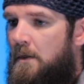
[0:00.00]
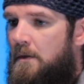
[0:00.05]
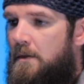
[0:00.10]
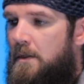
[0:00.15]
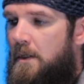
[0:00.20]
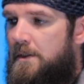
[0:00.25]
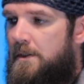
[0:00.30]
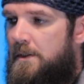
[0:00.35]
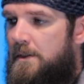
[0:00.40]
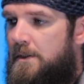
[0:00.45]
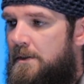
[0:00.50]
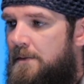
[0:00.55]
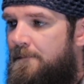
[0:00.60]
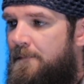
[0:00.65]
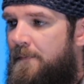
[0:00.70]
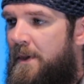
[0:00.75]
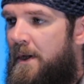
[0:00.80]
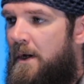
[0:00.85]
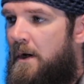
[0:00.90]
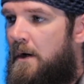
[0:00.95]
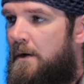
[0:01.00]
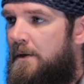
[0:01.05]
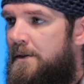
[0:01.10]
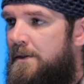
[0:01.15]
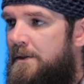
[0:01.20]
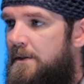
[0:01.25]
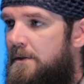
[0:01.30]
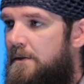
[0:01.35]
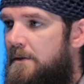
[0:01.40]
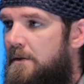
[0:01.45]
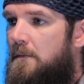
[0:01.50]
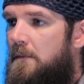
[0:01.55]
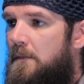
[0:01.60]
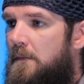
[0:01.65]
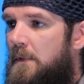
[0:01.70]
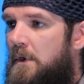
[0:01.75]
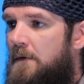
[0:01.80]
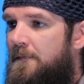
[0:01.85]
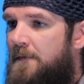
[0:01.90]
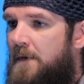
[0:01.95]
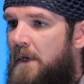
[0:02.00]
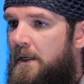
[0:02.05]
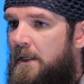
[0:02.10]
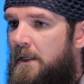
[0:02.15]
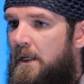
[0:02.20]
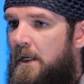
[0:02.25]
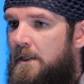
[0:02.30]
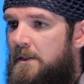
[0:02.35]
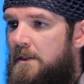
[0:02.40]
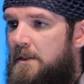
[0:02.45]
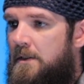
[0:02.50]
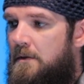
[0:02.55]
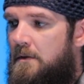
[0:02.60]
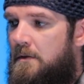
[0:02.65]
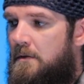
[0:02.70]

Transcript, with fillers: because there's you've got to get